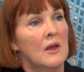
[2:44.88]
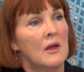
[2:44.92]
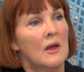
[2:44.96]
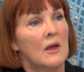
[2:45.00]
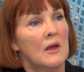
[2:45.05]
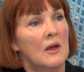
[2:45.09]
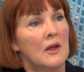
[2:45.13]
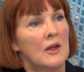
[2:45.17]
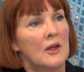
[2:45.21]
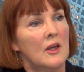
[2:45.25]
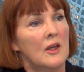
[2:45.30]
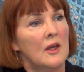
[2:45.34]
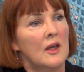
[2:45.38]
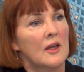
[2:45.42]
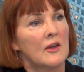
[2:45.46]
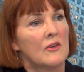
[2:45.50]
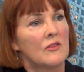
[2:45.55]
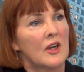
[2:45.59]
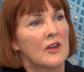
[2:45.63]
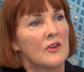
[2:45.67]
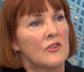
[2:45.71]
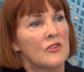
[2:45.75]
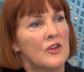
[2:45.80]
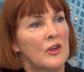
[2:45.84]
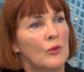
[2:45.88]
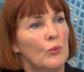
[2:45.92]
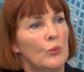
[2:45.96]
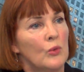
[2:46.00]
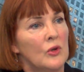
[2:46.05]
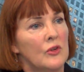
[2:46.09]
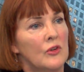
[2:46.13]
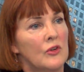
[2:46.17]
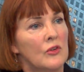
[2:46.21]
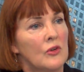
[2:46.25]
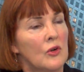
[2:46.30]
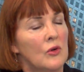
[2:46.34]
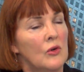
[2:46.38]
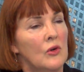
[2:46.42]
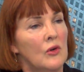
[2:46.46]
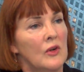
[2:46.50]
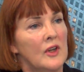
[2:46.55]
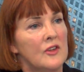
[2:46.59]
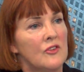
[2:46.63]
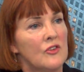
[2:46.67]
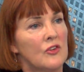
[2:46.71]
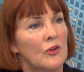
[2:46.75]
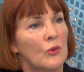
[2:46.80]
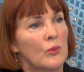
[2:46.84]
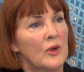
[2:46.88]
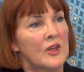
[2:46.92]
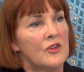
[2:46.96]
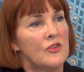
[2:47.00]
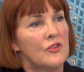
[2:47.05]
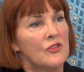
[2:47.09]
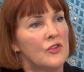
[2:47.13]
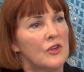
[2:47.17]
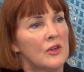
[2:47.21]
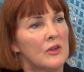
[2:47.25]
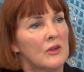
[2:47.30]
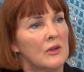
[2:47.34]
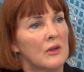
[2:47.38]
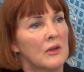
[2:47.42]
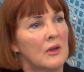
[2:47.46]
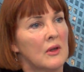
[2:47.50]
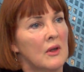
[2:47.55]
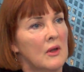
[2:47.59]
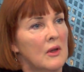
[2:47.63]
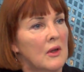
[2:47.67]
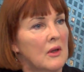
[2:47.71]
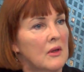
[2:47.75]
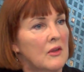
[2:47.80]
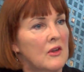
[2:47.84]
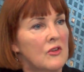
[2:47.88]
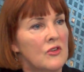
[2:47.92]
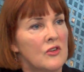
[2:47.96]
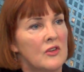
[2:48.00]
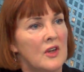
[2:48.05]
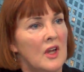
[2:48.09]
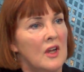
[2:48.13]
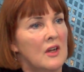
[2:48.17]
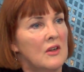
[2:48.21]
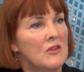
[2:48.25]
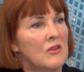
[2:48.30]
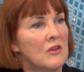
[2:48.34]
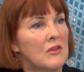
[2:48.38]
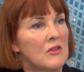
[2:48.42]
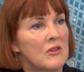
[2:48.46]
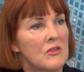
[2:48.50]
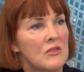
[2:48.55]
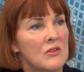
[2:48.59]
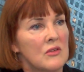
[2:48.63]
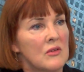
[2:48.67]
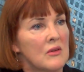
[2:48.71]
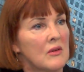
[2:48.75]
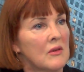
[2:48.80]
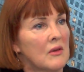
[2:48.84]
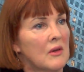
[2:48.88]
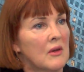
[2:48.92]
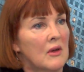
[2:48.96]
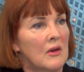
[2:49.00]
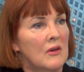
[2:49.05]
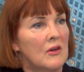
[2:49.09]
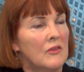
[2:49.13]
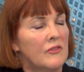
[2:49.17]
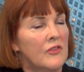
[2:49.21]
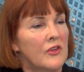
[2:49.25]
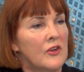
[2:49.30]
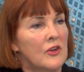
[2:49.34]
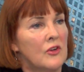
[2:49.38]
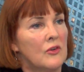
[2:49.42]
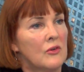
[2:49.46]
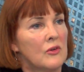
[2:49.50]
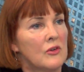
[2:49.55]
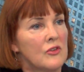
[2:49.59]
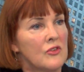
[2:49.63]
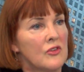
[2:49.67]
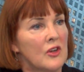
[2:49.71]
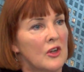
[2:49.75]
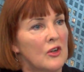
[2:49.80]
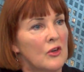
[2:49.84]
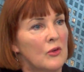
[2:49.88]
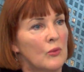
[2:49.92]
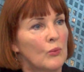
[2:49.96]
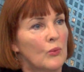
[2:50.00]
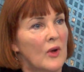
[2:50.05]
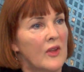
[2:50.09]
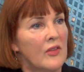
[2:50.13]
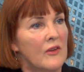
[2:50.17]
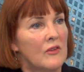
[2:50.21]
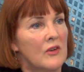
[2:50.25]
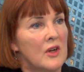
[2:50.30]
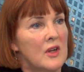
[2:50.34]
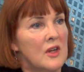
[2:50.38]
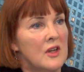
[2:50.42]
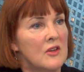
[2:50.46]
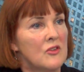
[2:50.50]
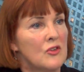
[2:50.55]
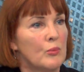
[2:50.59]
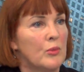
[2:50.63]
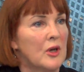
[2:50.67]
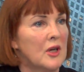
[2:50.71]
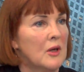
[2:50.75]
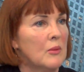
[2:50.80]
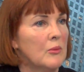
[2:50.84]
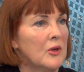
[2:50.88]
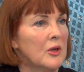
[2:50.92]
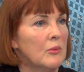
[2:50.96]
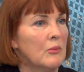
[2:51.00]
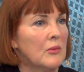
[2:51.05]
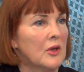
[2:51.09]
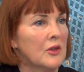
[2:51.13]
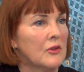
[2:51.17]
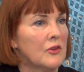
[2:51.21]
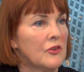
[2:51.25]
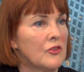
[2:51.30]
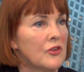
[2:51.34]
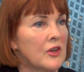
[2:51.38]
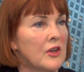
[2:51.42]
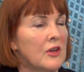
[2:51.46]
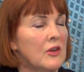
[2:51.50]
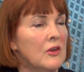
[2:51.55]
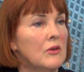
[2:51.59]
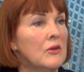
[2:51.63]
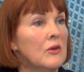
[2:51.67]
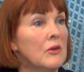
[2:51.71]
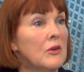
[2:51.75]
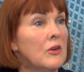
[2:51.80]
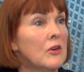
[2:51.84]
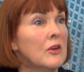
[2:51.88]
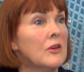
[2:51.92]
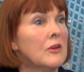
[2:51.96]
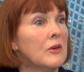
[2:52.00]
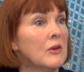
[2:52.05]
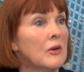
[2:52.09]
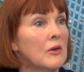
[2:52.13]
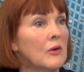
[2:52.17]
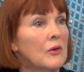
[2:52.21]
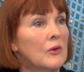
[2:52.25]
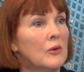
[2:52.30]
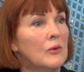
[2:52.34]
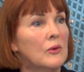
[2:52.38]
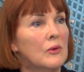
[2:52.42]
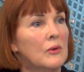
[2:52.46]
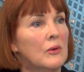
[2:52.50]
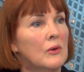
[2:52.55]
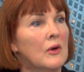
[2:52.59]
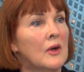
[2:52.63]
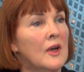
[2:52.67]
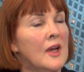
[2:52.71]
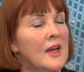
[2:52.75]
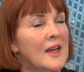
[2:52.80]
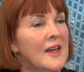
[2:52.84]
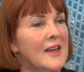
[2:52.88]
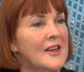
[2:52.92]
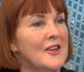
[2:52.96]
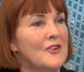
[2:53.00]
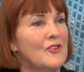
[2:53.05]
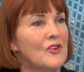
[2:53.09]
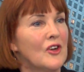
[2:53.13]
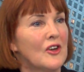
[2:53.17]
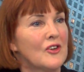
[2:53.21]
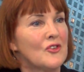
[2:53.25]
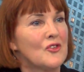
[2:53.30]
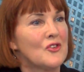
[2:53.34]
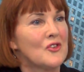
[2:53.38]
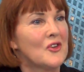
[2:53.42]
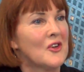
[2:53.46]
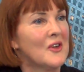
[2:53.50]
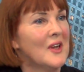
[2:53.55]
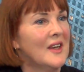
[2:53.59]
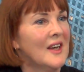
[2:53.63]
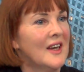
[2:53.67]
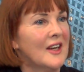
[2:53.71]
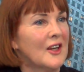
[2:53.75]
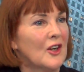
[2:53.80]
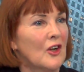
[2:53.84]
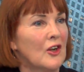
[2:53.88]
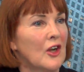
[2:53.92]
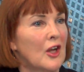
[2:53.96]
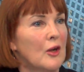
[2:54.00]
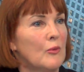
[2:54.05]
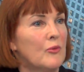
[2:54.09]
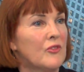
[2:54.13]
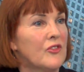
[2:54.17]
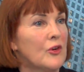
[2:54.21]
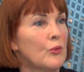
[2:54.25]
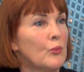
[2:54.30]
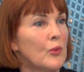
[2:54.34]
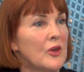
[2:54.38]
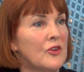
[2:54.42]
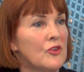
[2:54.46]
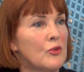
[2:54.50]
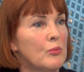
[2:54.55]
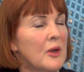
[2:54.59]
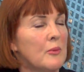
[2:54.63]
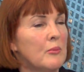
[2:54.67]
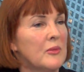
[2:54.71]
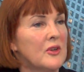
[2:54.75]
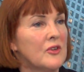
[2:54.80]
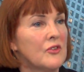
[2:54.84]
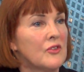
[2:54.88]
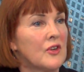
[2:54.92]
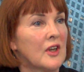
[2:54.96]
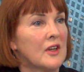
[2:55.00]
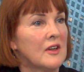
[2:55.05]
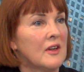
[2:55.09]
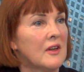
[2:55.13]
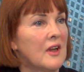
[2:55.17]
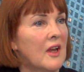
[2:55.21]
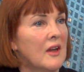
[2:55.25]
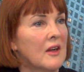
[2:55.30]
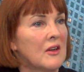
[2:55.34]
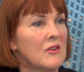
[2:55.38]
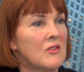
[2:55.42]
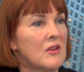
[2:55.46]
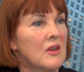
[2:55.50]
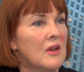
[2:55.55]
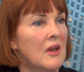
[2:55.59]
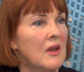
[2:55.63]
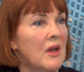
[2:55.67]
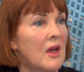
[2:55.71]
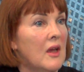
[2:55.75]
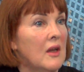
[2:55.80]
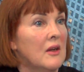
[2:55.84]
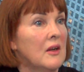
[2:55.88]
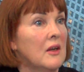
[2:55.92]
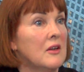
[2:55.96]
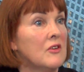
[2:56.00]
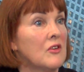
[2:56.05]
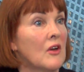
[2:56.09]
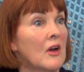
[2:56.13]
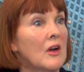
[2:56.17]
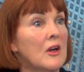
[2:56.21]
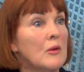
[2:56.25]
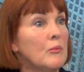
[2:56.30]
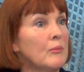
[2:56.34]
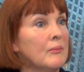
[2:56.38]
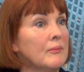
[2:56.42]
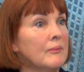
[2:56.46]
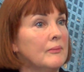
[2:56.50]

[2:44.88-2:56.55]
a Grexit would call into question the status of the Eurozone, whether it is a permanent monetary union or just a club from which members can exit at any time.